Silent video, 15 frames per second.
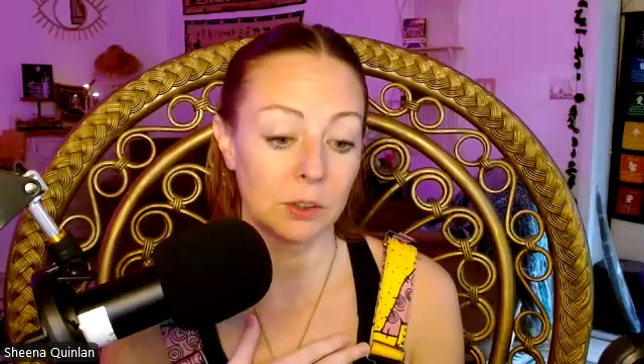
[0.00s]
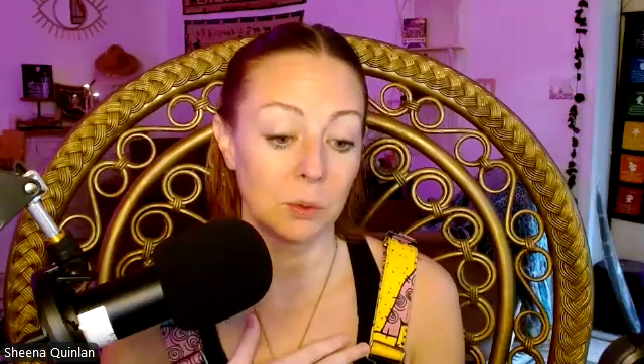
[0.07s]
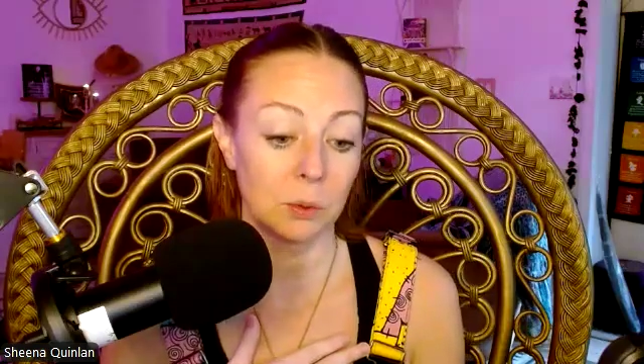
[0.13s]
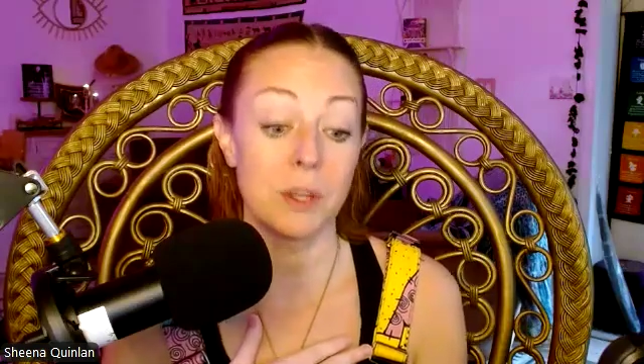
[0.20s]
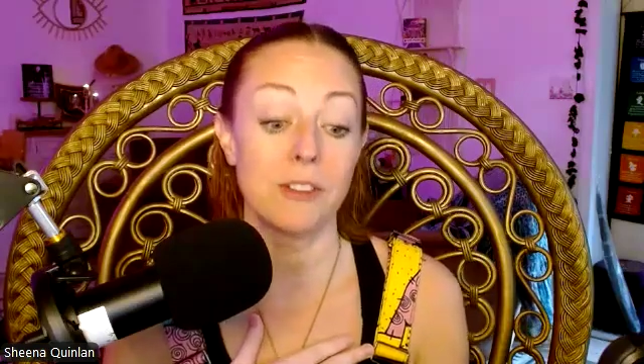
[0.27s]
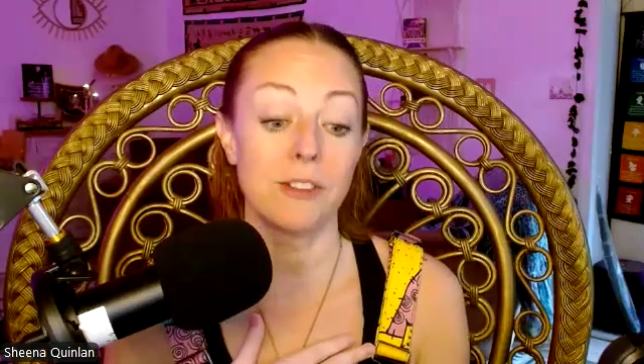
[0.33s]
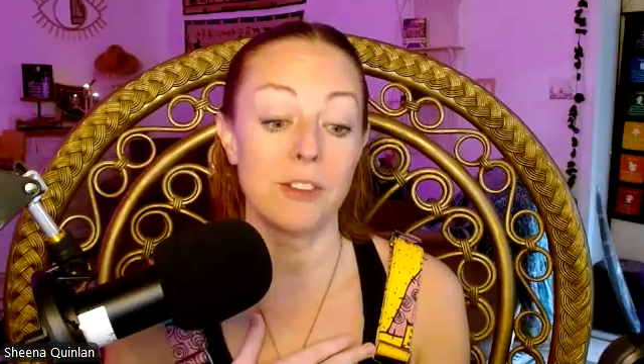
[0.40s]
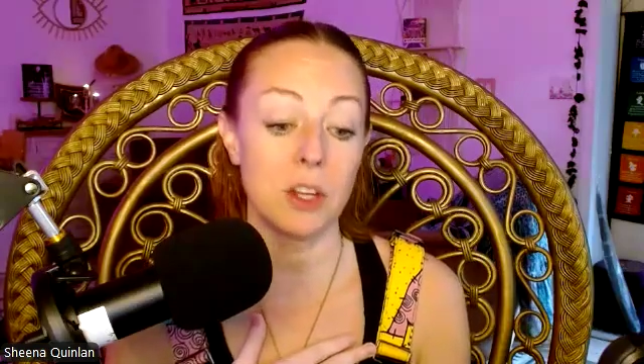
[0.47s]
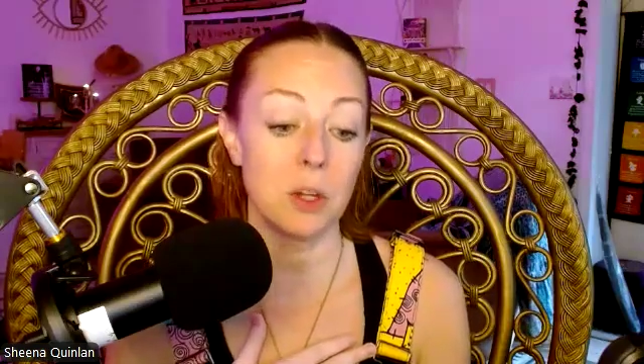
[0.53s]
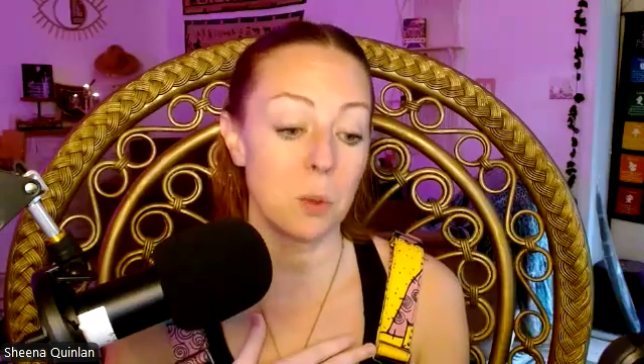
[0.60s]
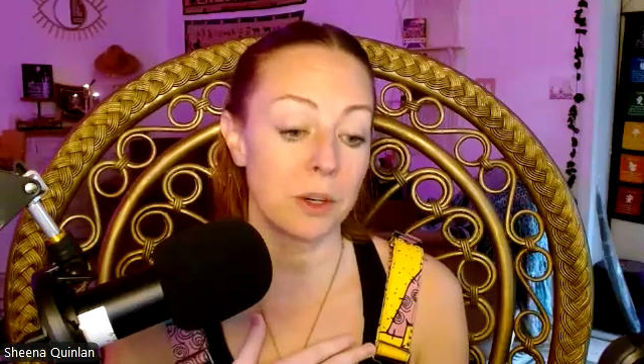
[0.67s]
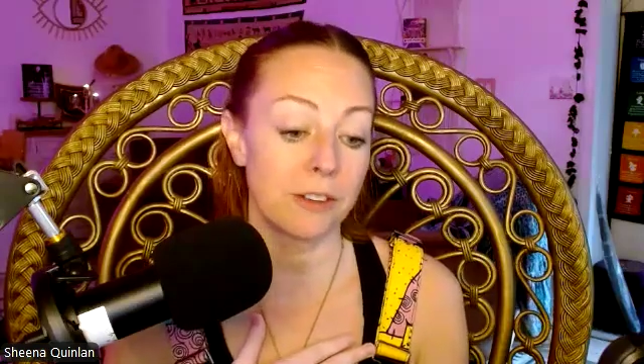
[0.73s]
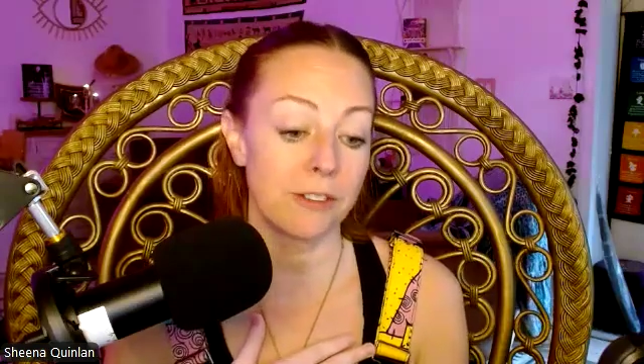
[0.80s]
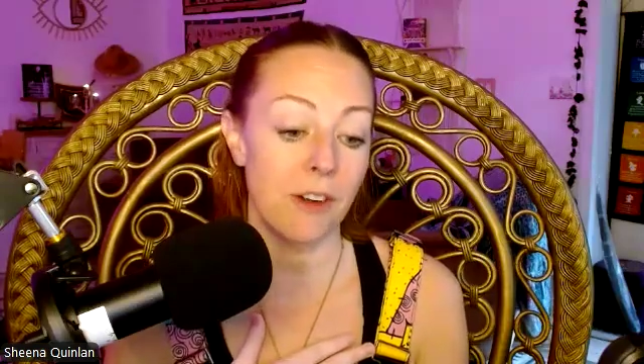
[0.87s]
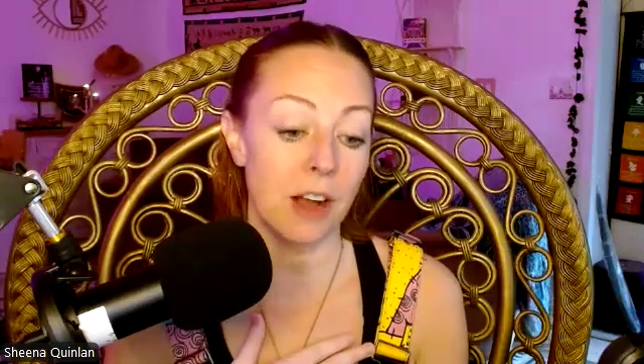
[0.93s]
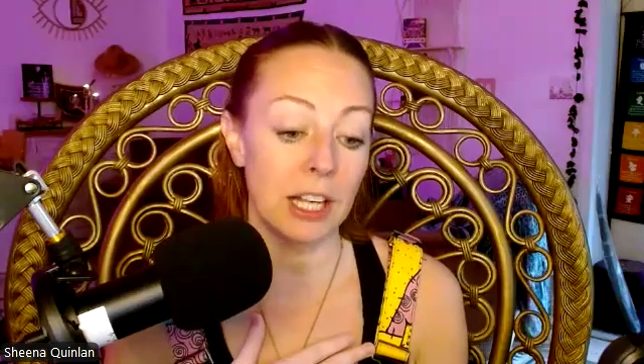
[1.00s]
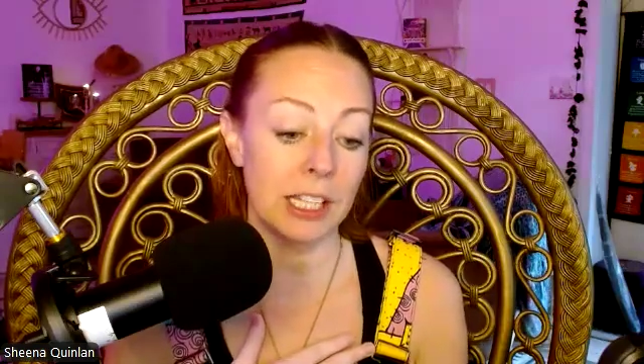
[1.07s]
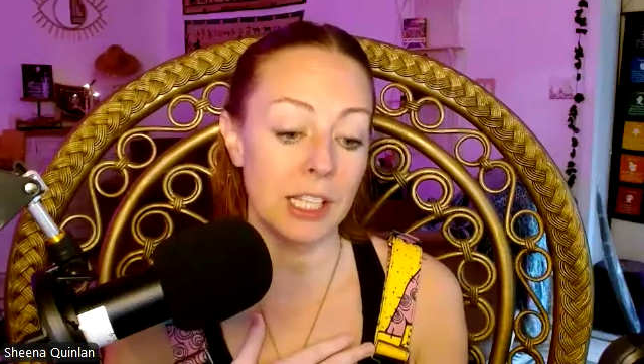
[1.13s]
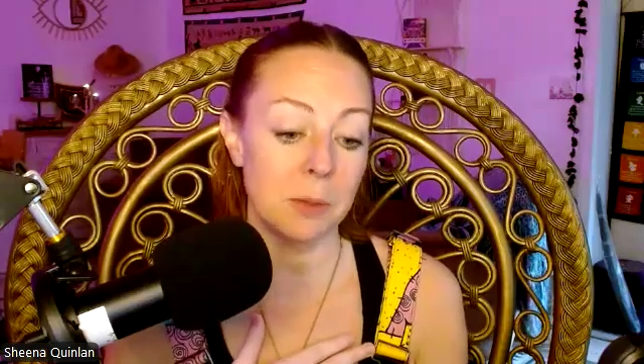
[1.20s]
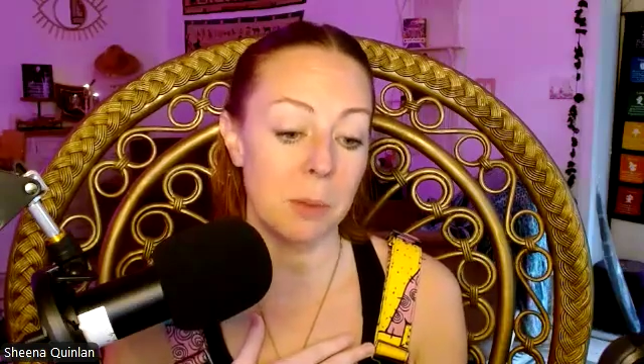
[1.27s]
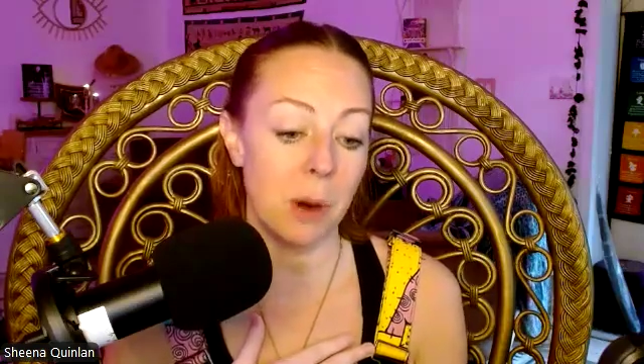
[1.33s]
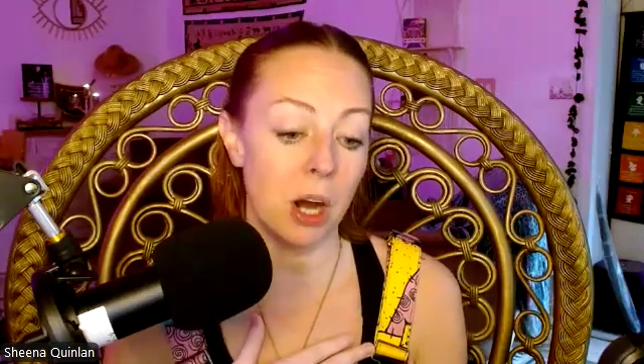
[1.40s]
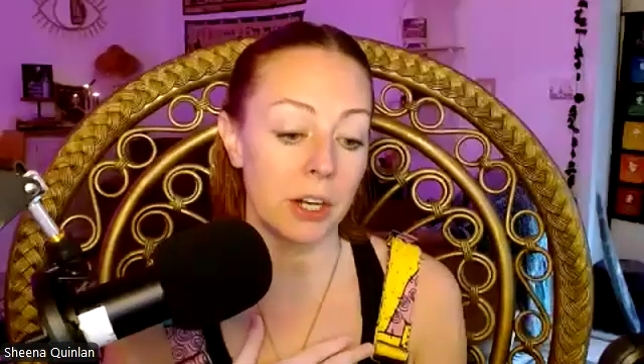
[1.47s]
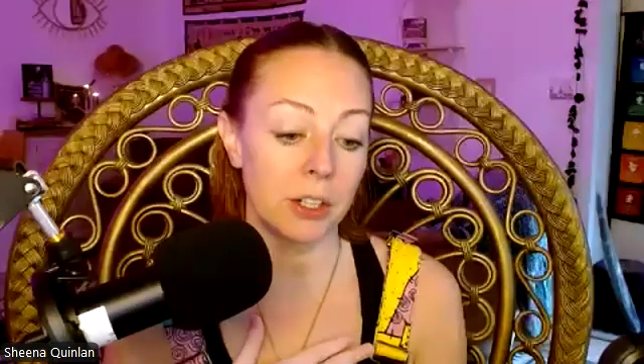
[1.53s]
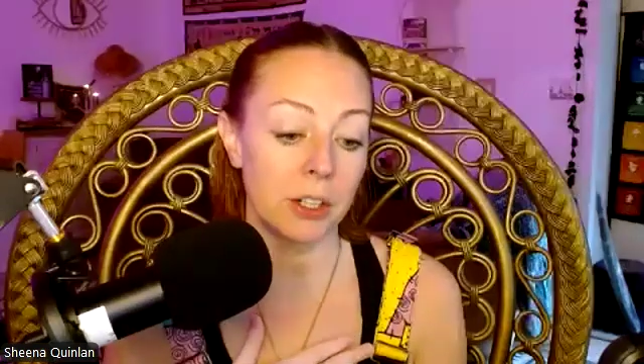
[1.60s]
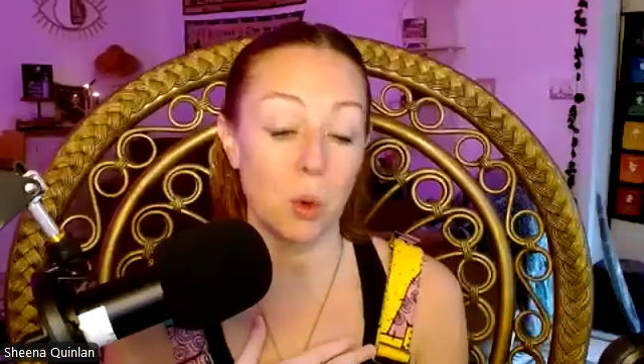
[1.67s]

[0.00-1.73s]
we feel we're falling apart